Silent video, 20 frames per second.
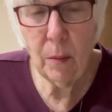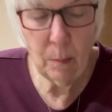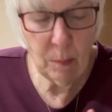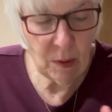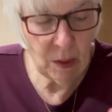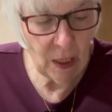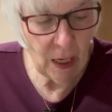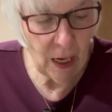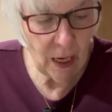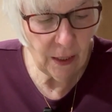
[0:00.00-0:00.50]

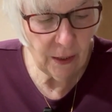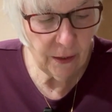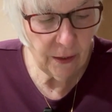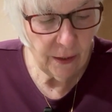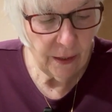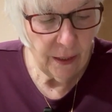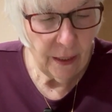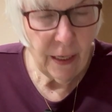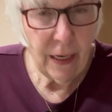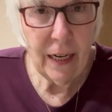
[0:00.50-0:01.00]
block,
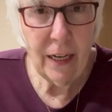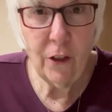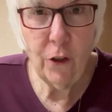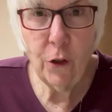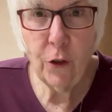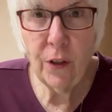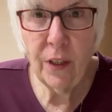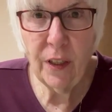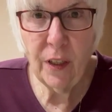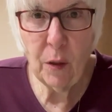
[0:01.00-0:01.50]
and
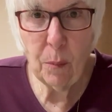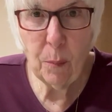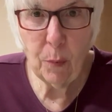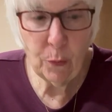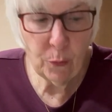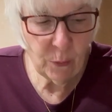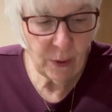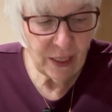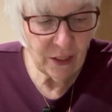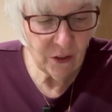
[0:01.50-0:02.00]
you're going to
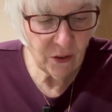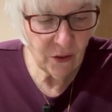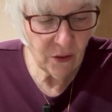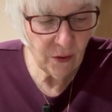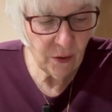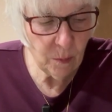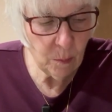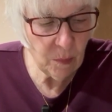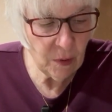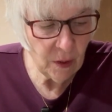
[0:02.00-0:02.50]
press
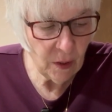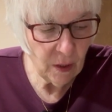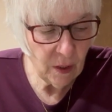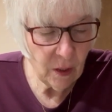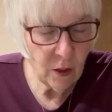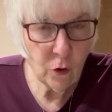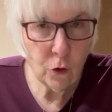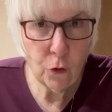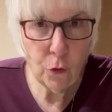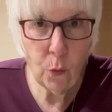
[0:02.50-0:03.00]
them
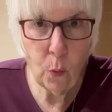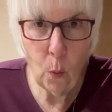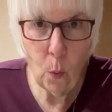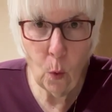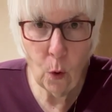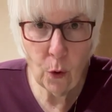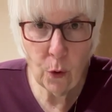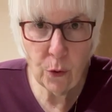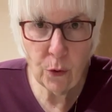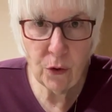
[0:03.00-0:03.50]

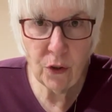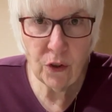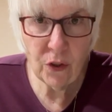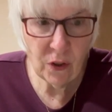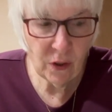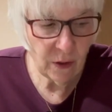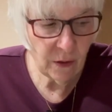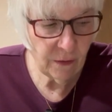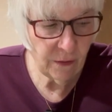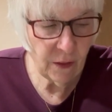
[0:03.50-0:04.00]

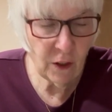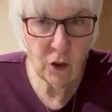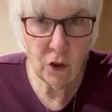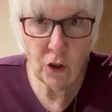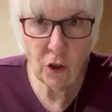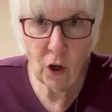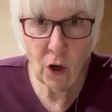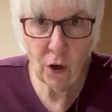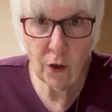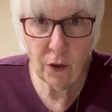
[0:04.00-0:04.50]
towards the
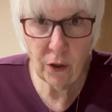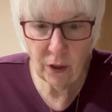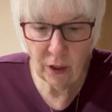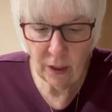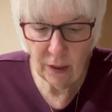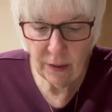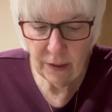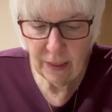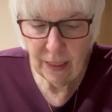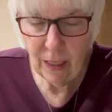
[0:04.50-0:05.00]
dark
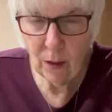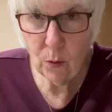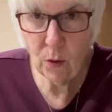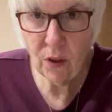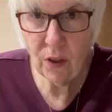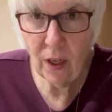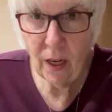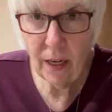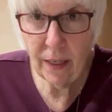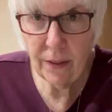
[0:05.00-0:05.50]
on the
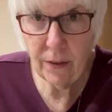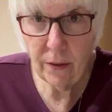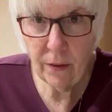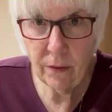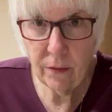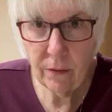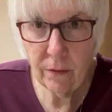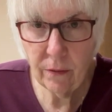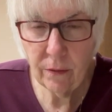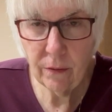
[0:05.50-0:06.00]
outside.
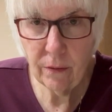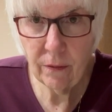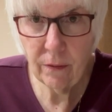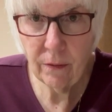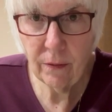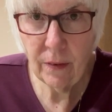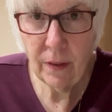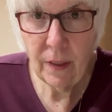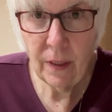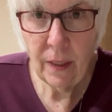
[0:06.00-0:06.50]

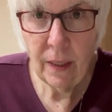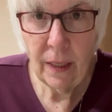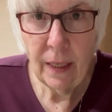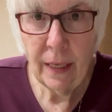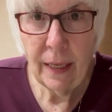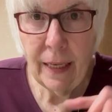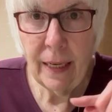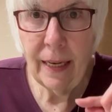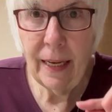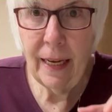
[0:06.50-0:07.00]

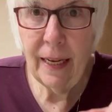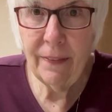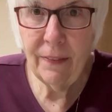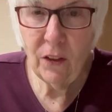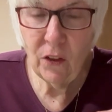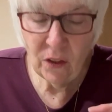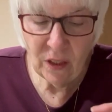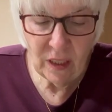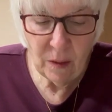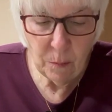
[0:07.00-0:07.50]
At the
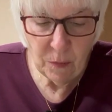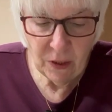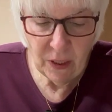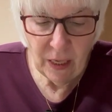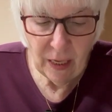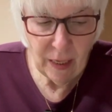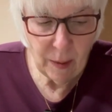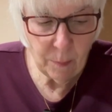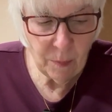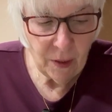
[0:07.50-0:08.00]
same
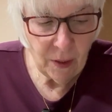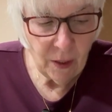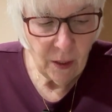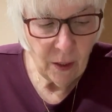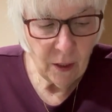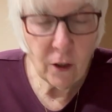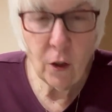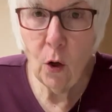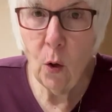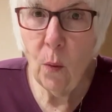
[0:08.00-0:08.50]
time,
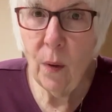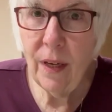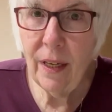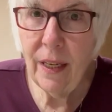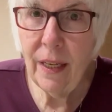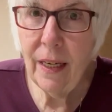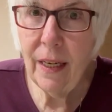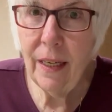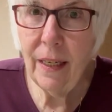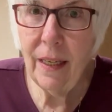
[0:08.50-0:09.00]
go
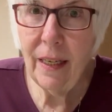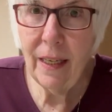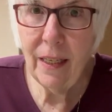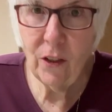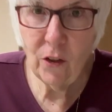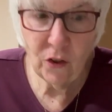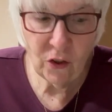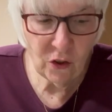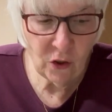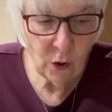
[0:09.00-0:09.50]
ahead
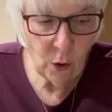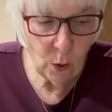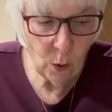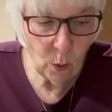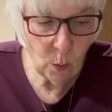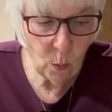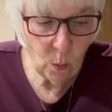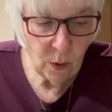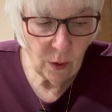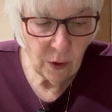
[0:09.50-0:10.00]
and
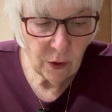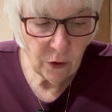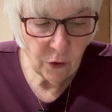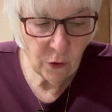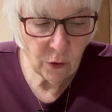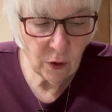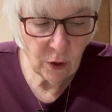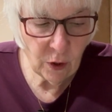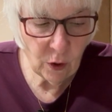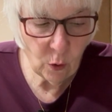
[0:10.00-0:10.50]
sew
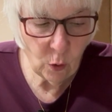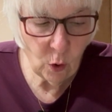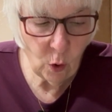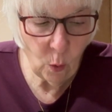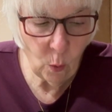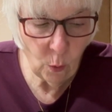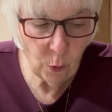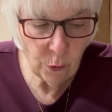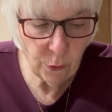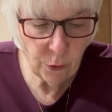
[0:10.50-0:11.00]
your little
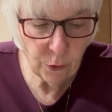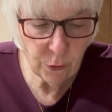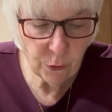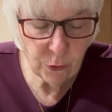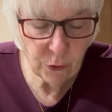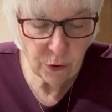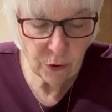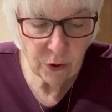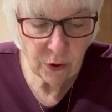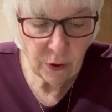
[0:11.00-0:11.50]

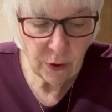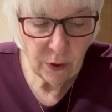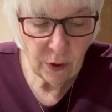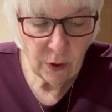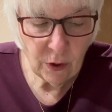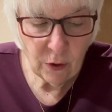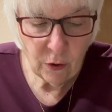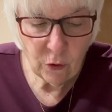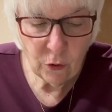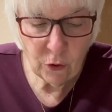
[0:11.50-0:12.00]
corners
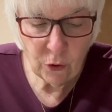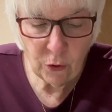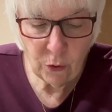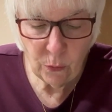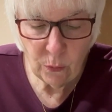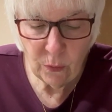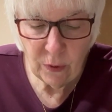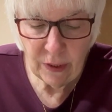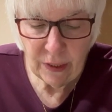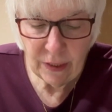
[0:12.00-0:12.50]

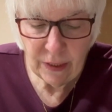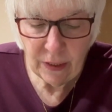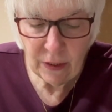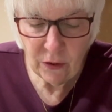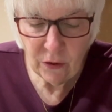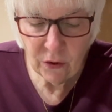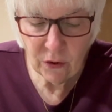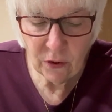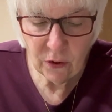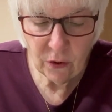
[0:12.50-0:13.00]
to
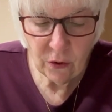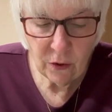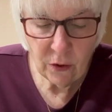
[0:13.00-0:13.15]
these